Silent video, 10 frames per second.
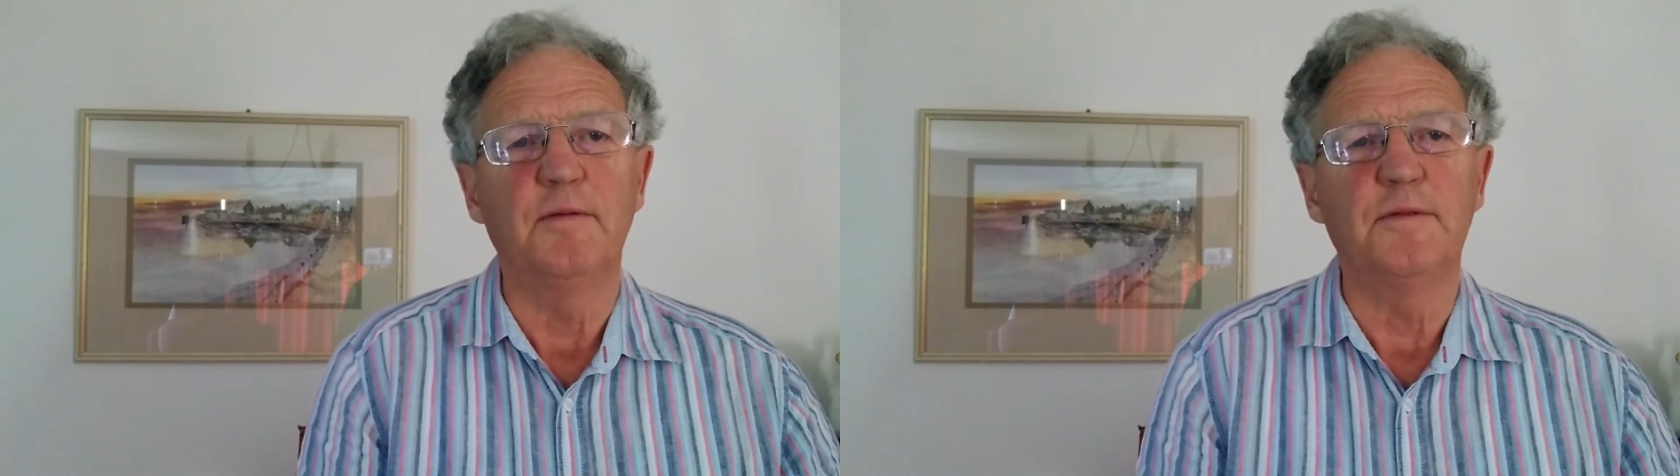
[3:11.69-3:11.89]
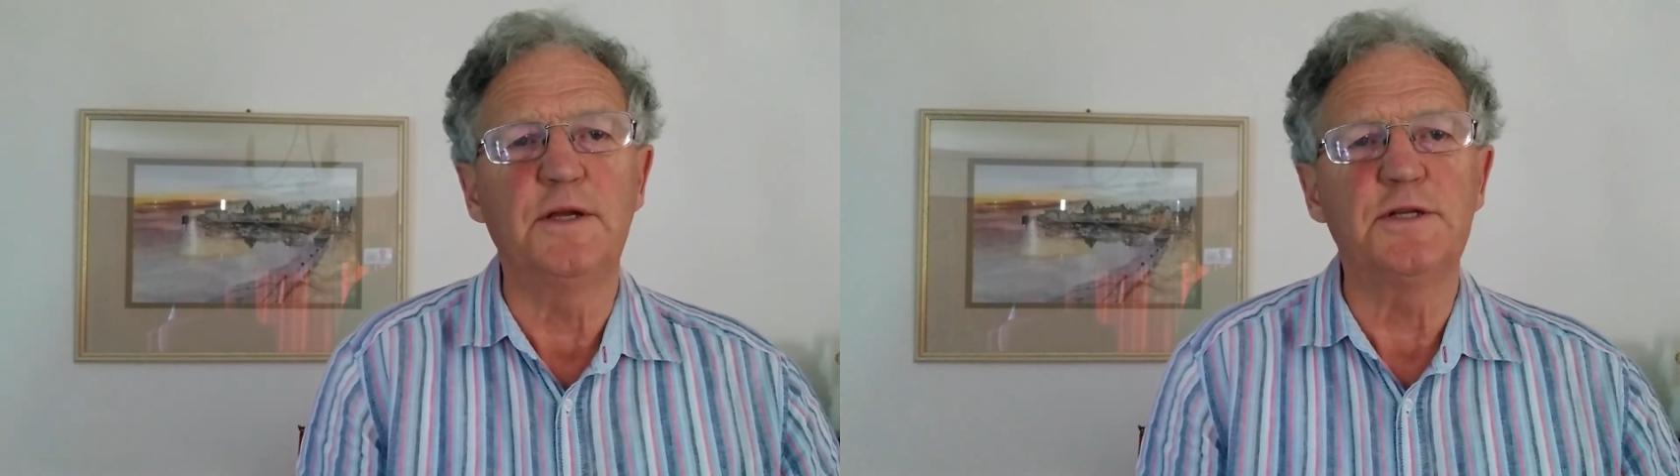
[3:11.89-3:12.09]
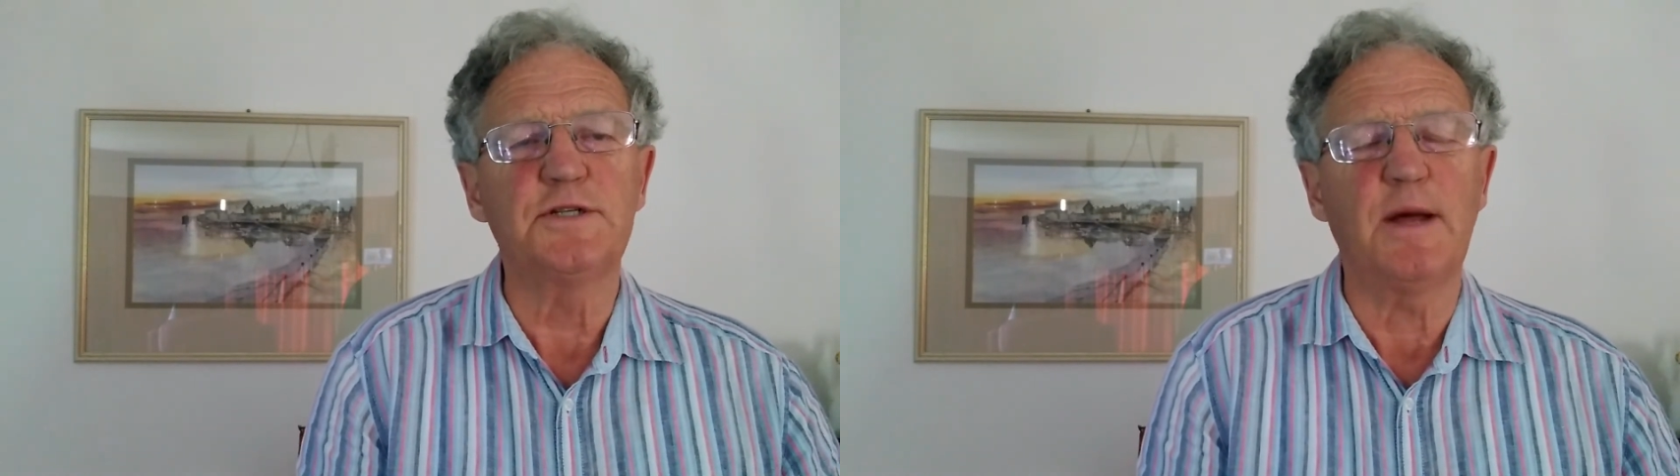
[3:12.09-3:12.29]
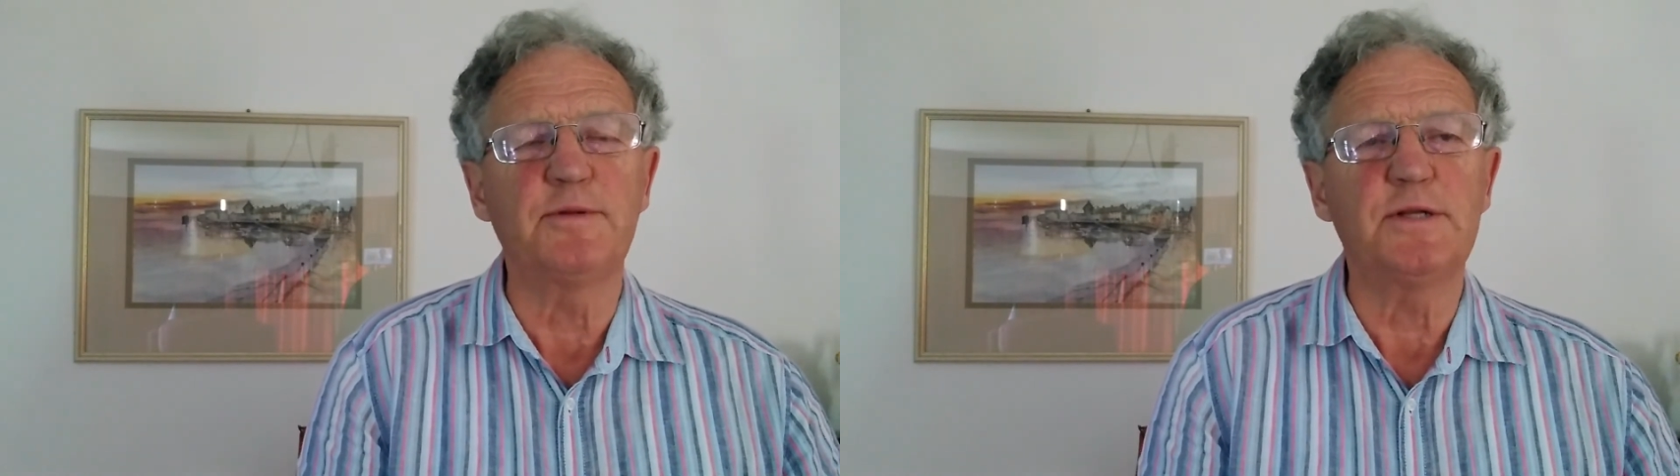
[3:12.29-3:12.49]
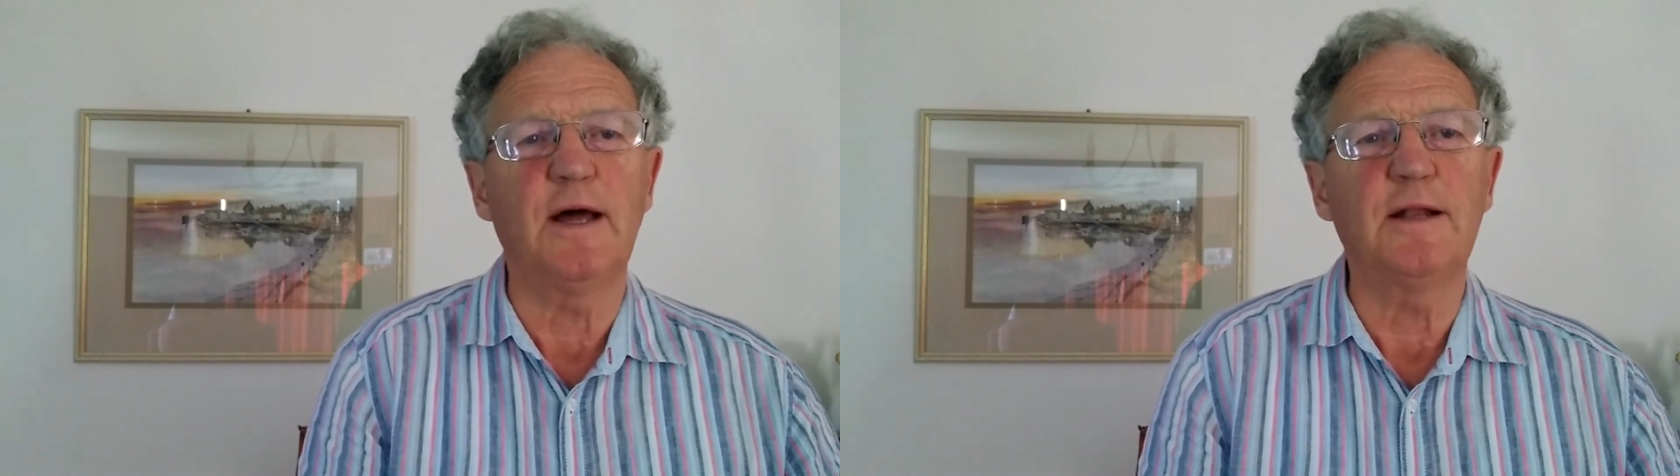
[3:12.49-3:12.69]
The
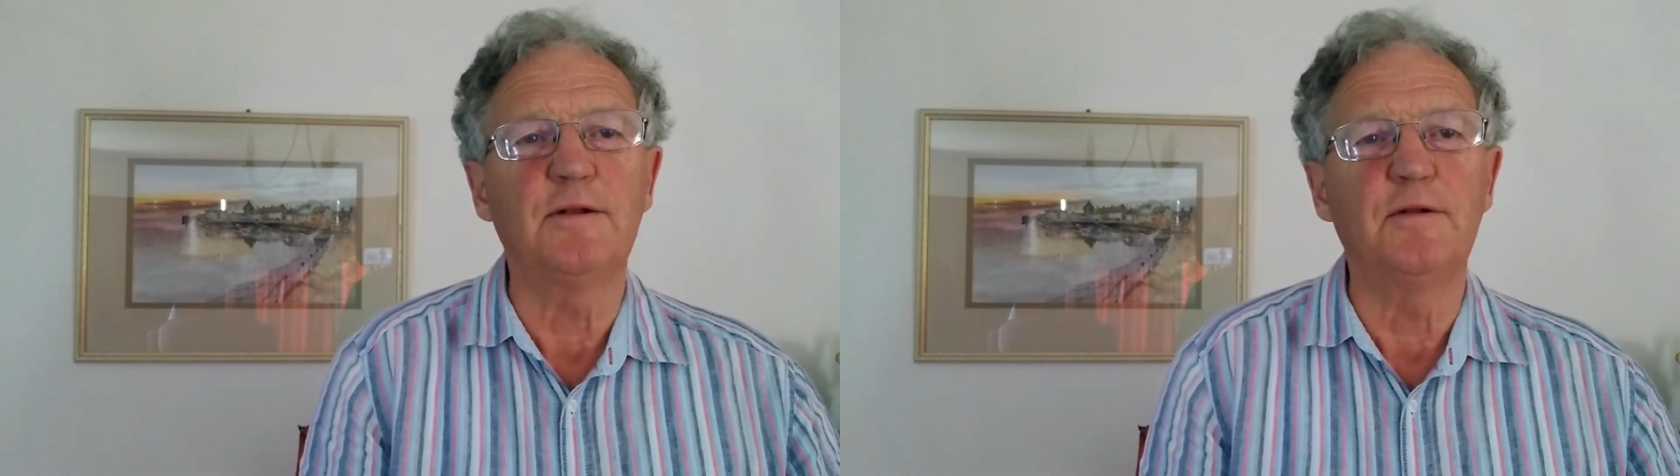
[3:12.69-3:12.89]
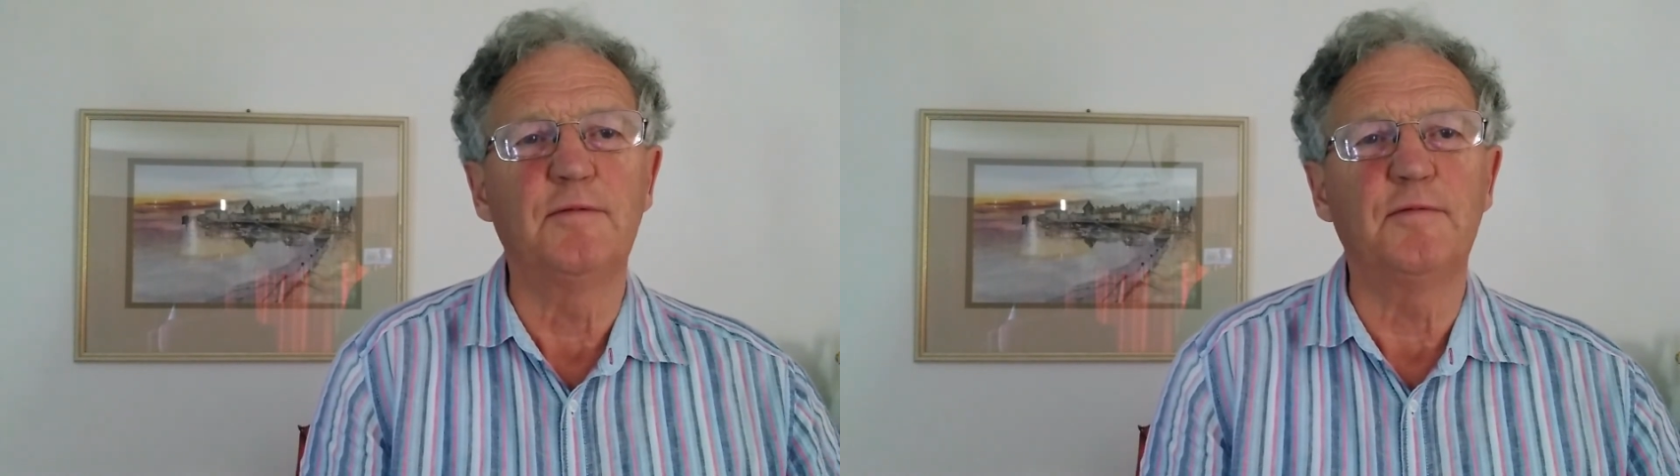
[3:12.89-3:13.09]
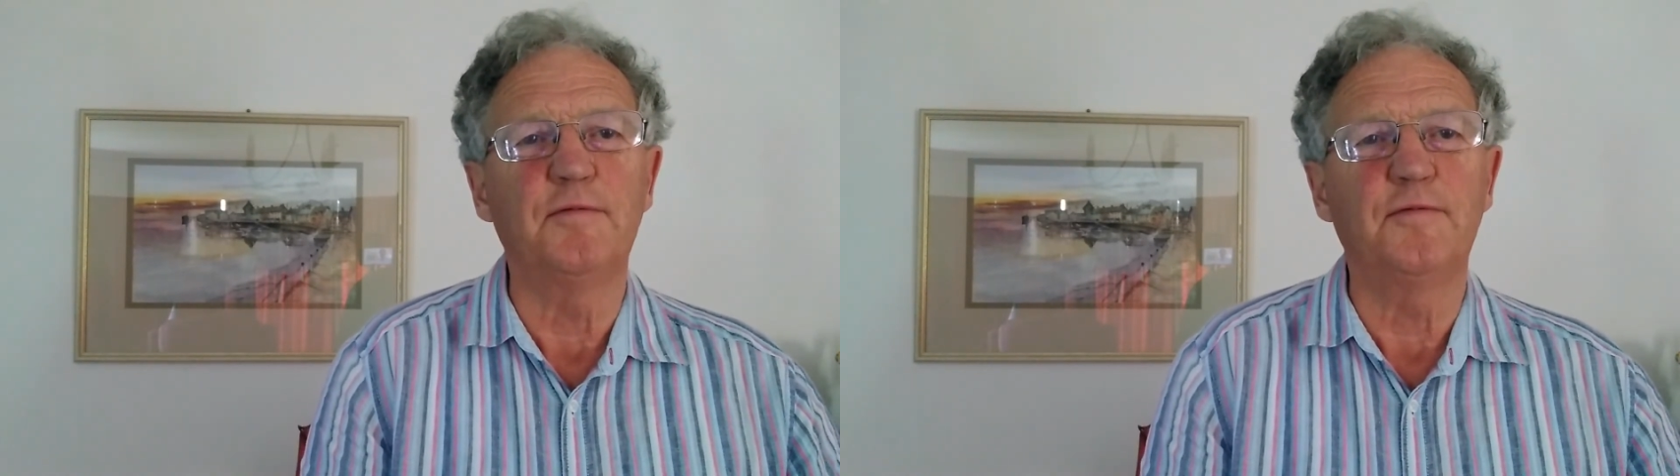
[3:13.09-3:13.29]
subtitle